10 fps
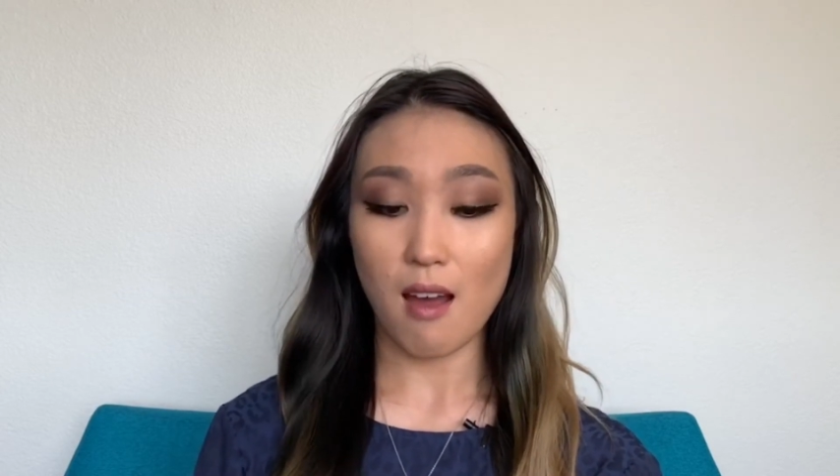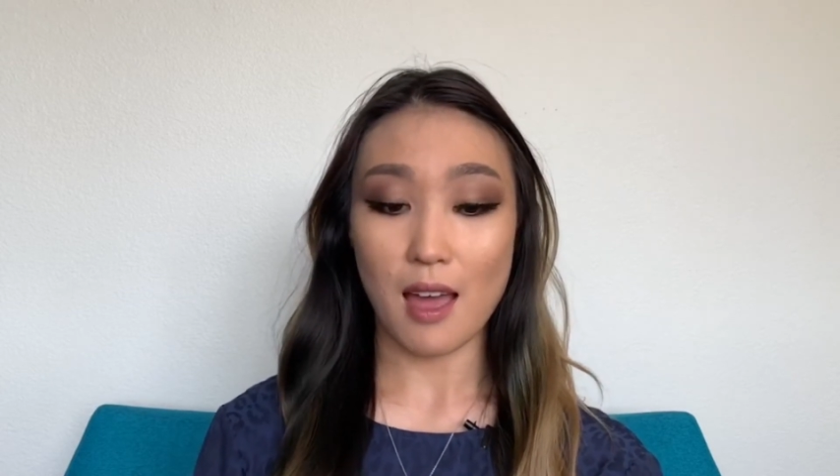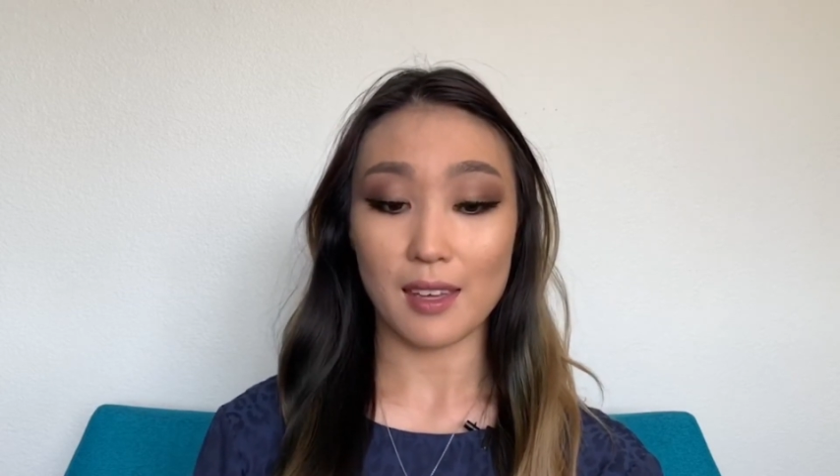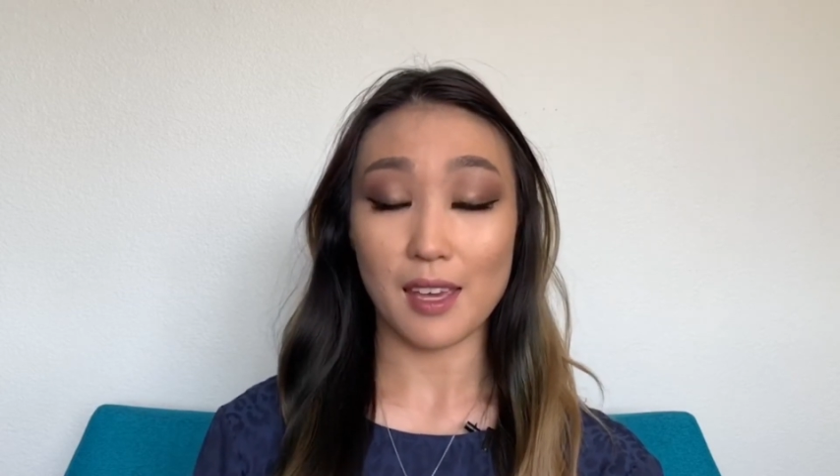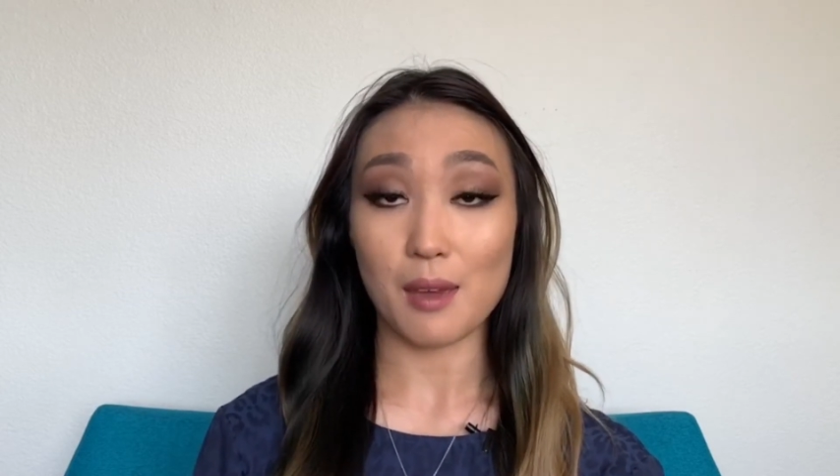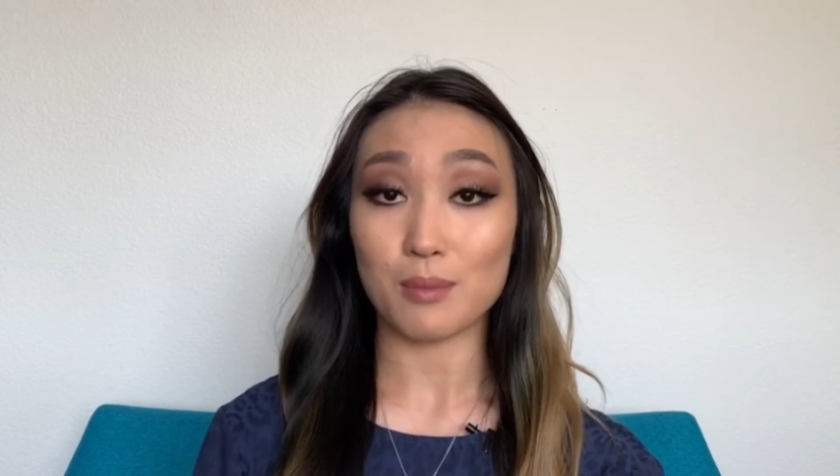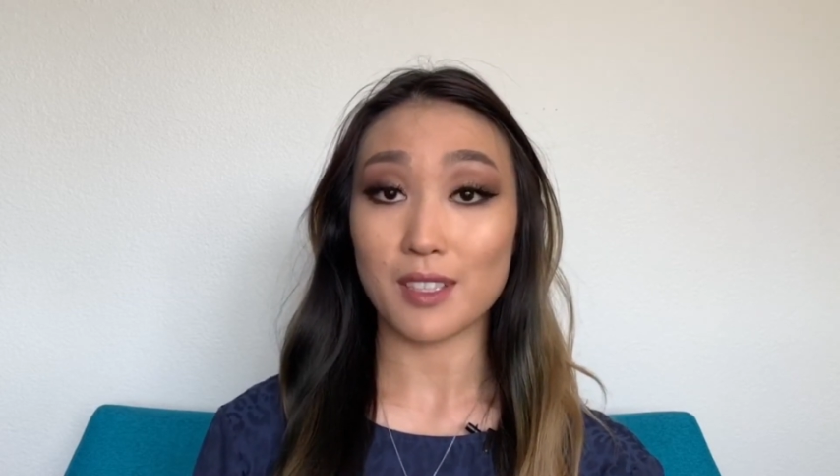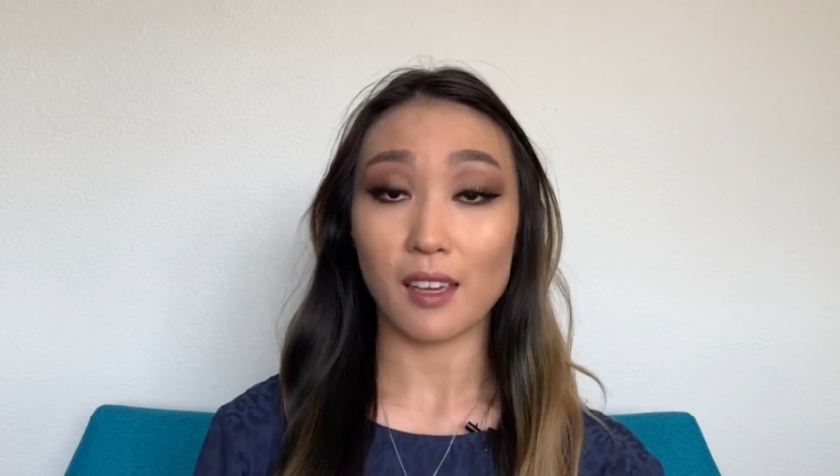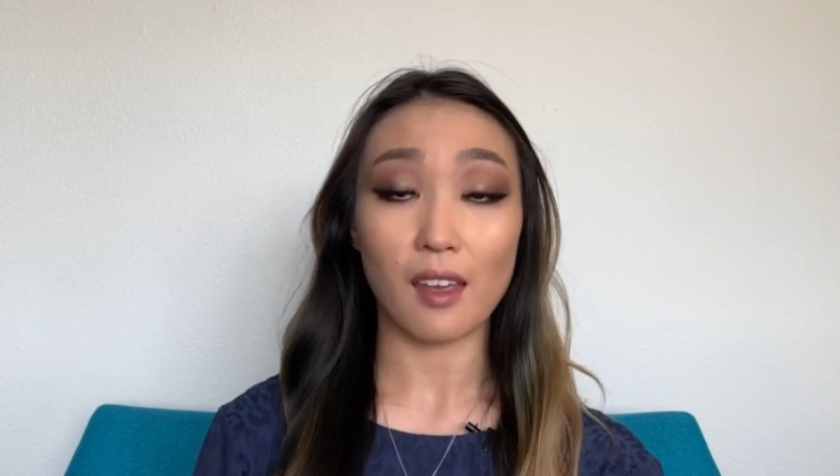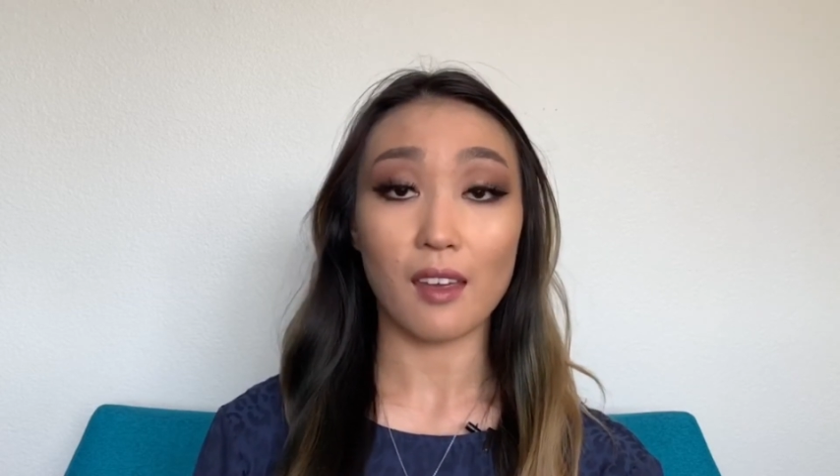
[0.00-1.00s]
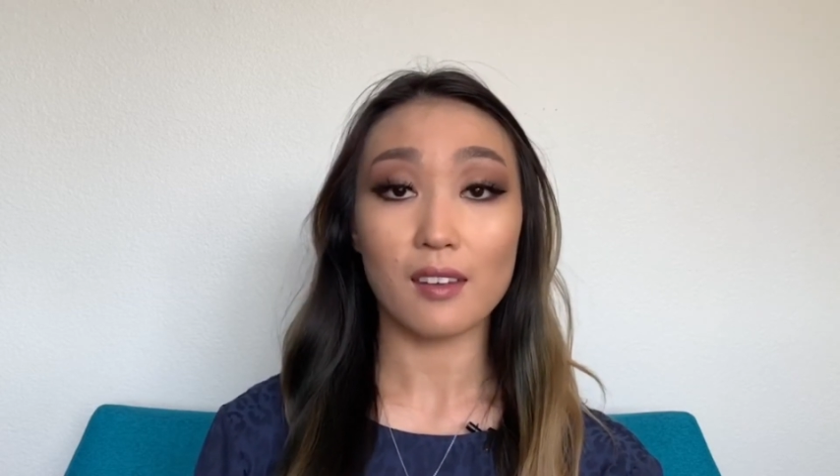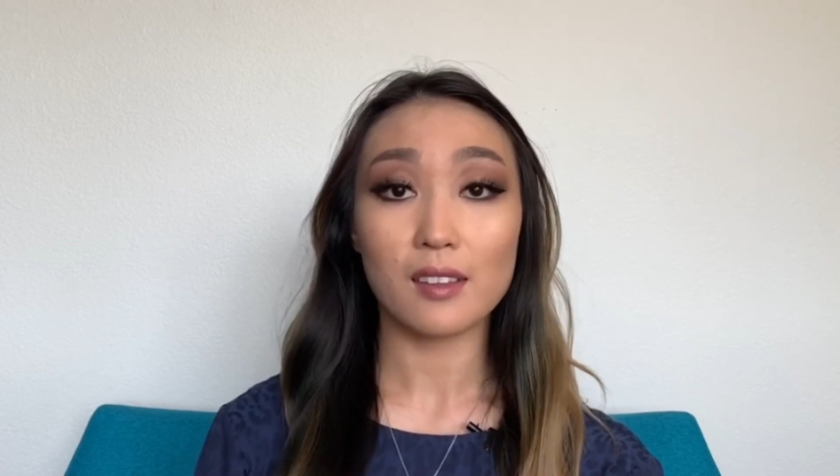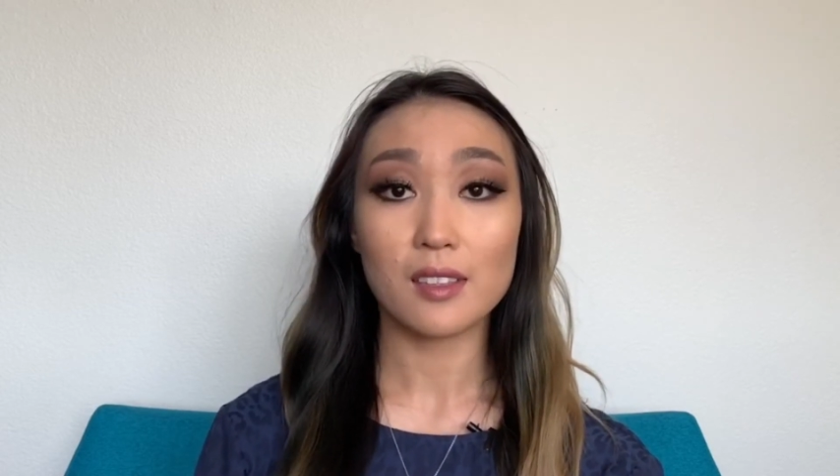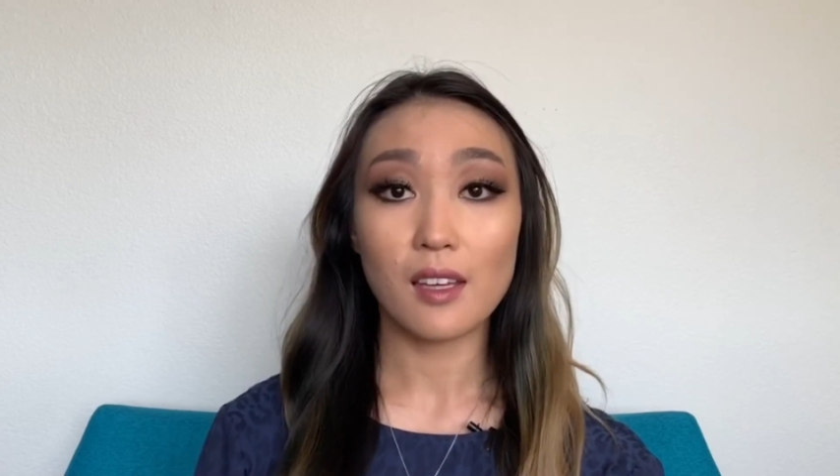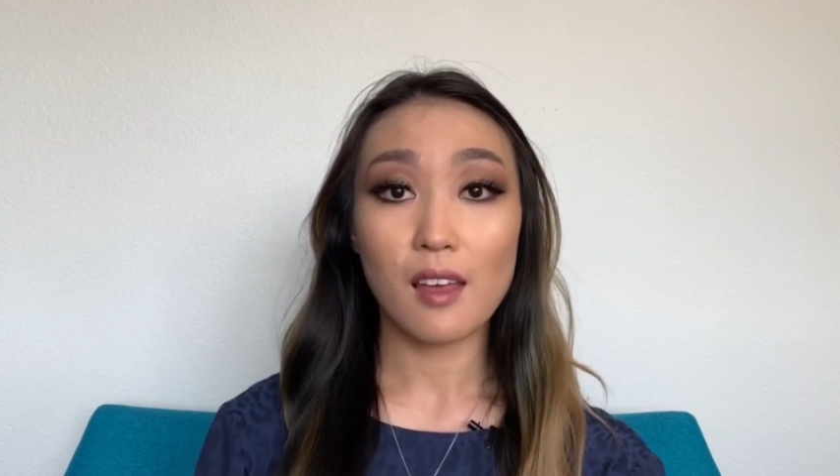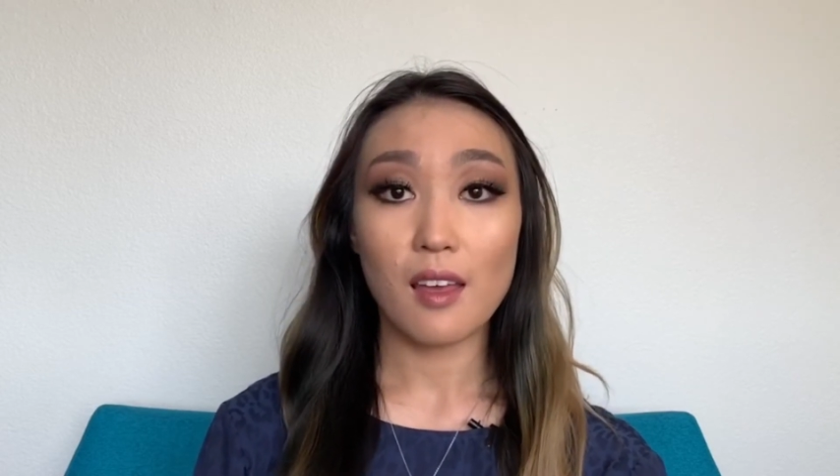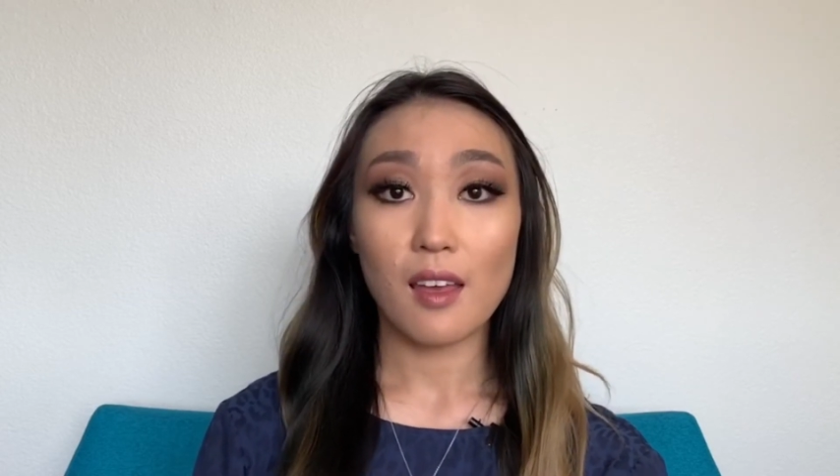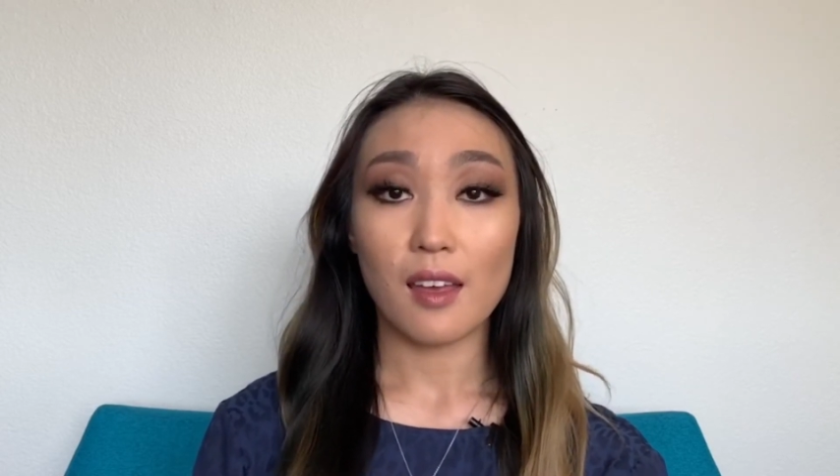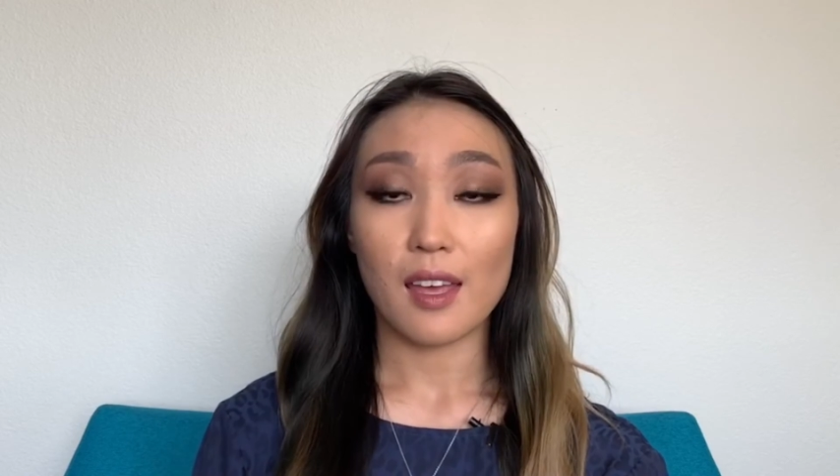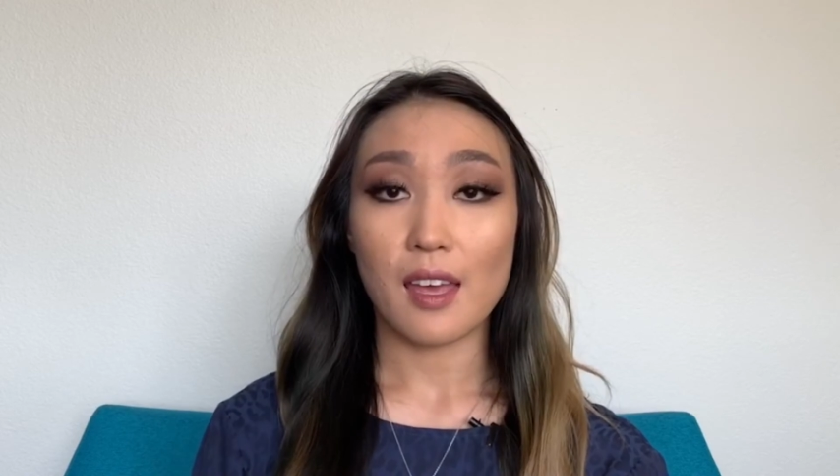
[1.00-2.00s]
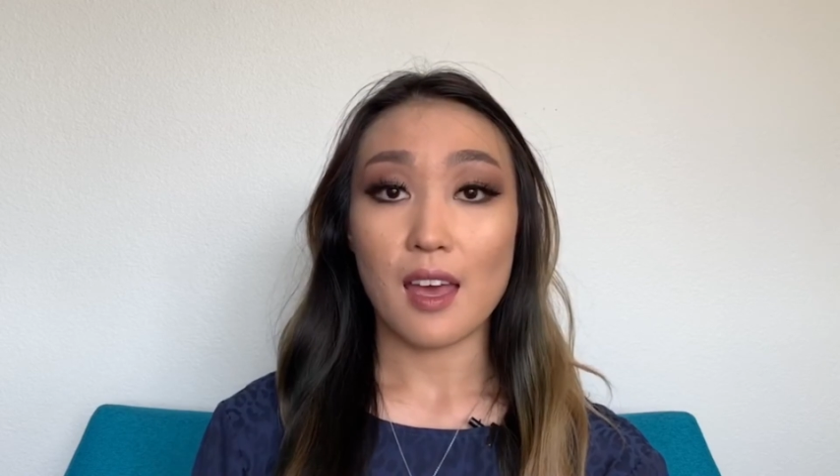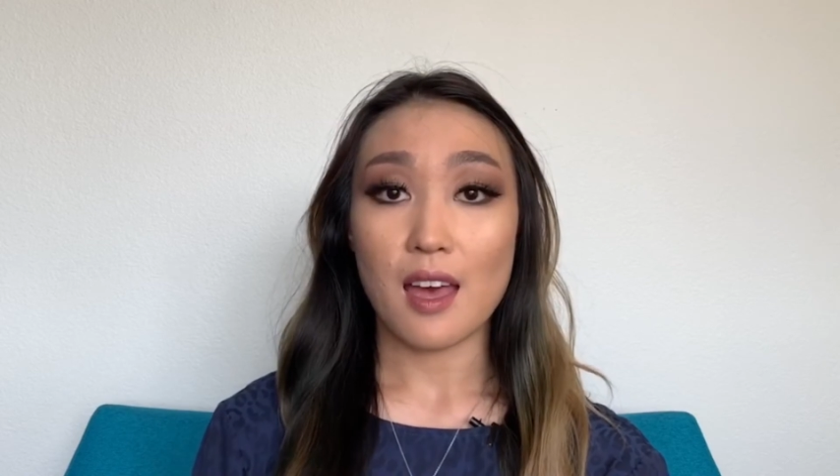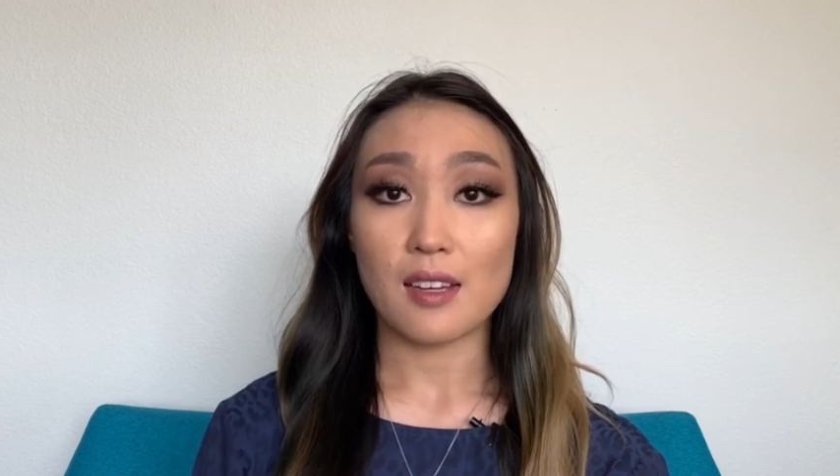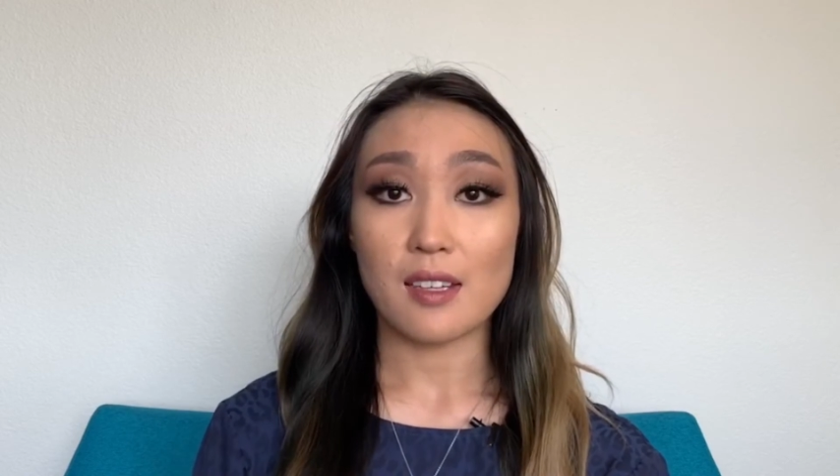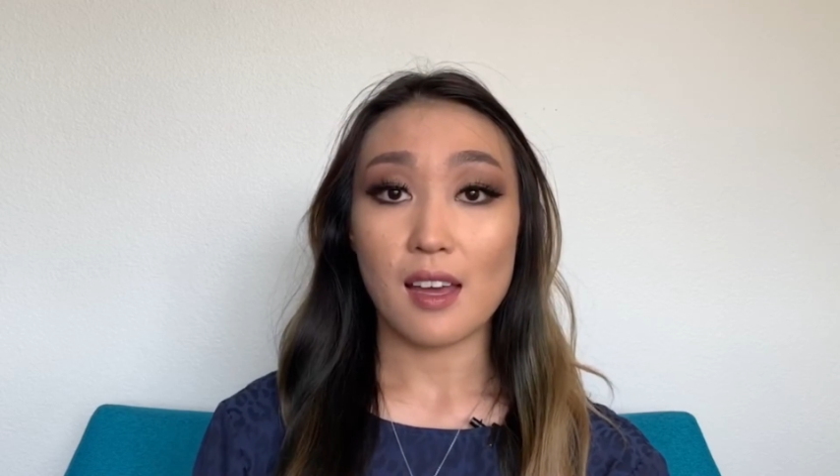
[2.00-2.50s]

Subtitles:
I kept digging, and